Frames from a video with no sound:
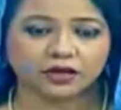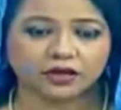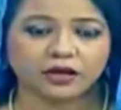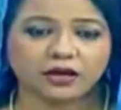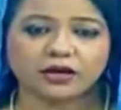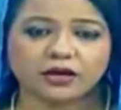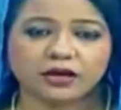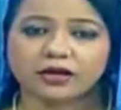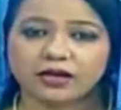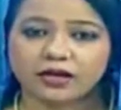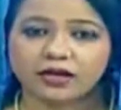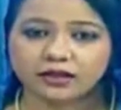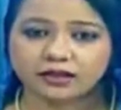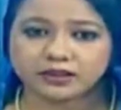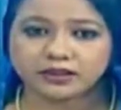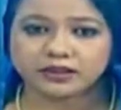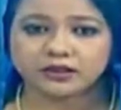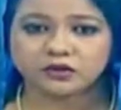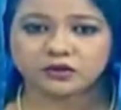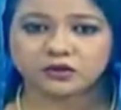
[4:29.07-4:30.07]

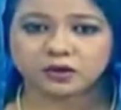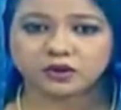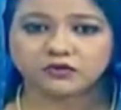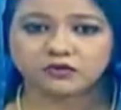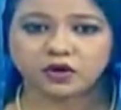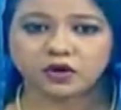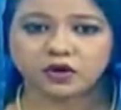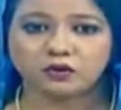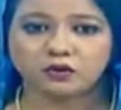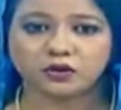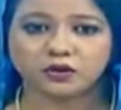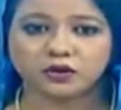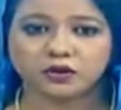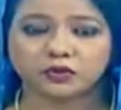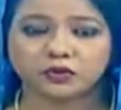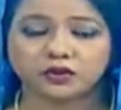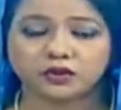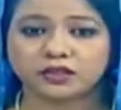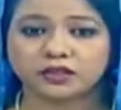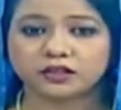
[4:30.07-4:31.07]
collected in 24 hours
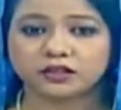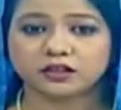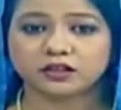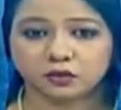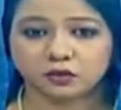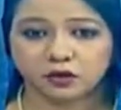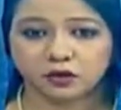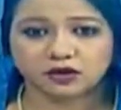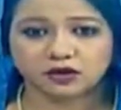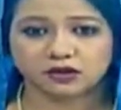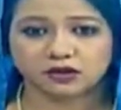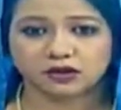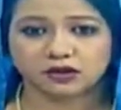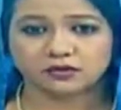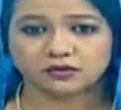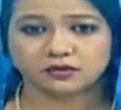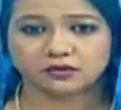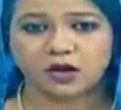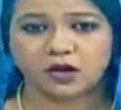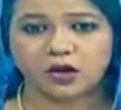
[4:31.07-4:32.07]
were tested
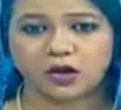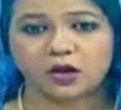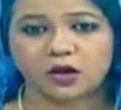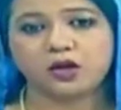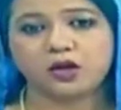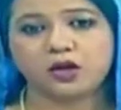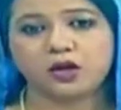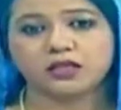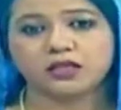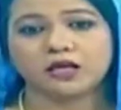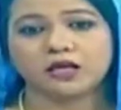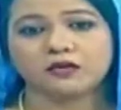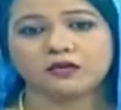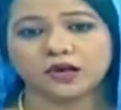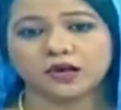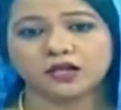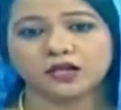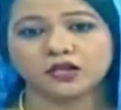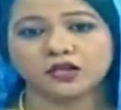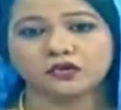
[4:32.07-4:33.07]
positive, while the
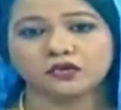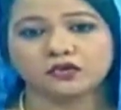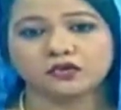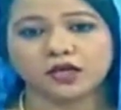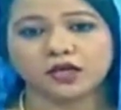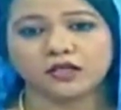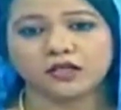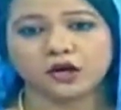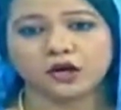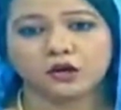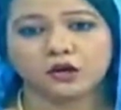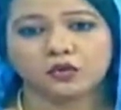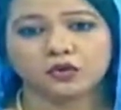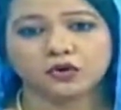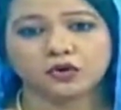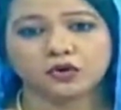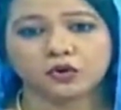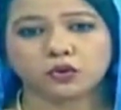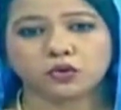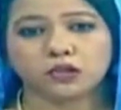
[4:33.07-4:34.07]
infection rate
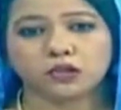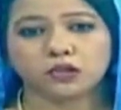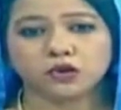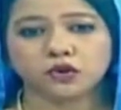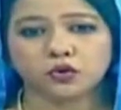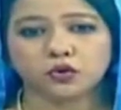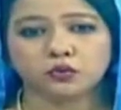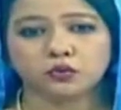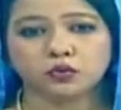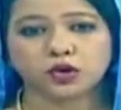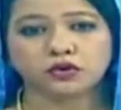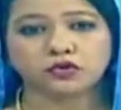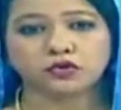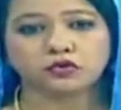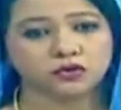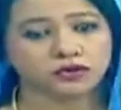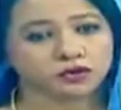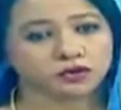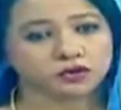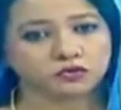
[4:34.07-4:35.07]
was only
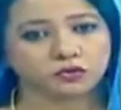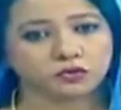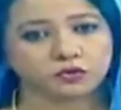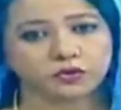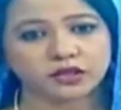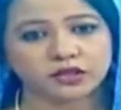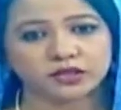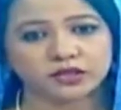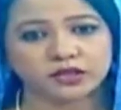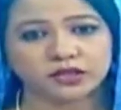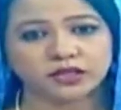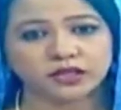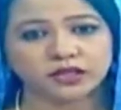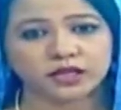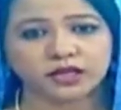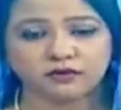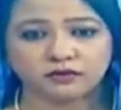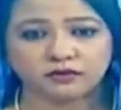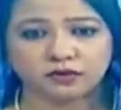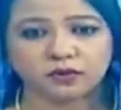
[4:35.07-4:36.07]
2.30%
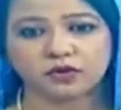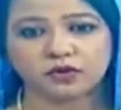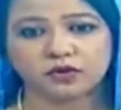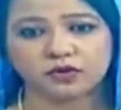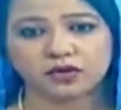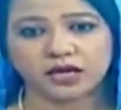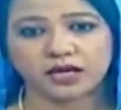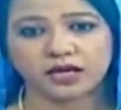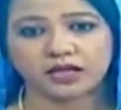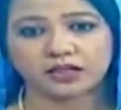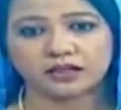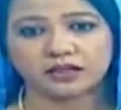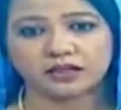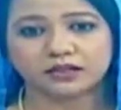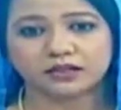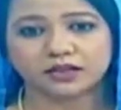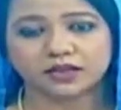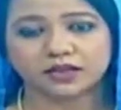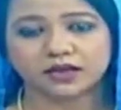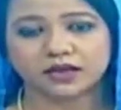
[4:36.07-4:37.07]
in February 8
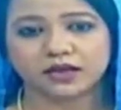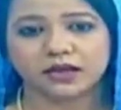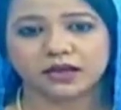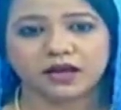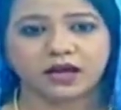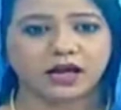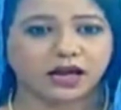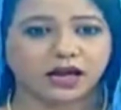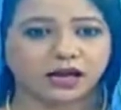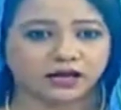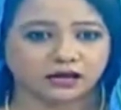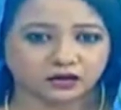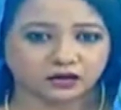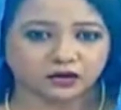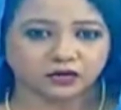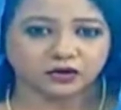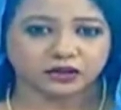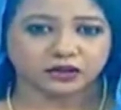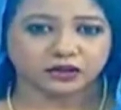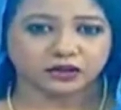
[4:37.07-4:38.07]
this year, as
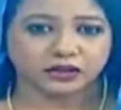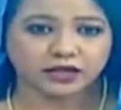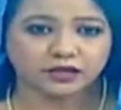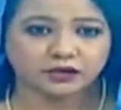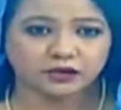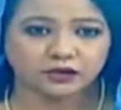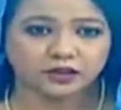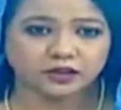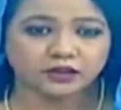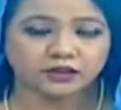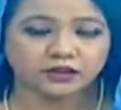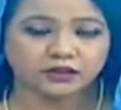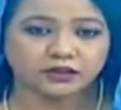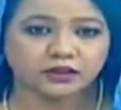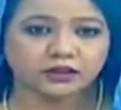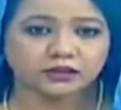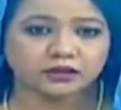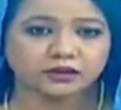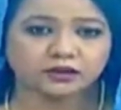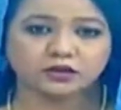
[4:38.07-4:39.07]
during the late winter
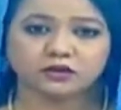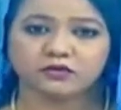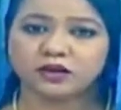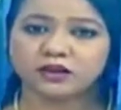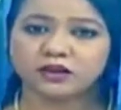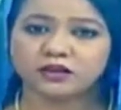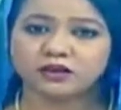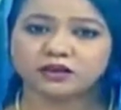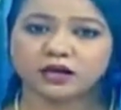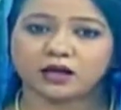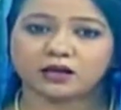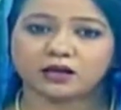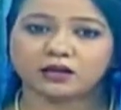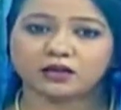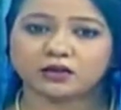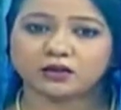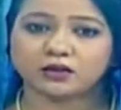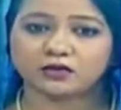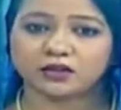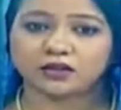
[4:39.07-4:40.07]
season the rate started
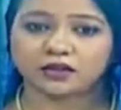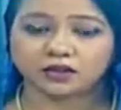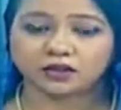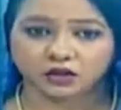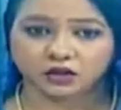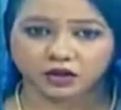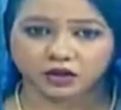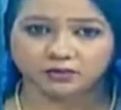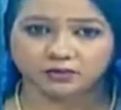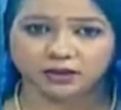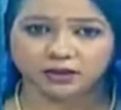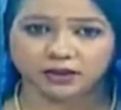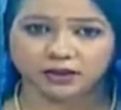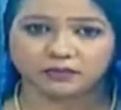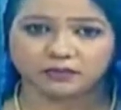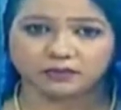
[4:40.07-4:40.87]
decreasing sharply.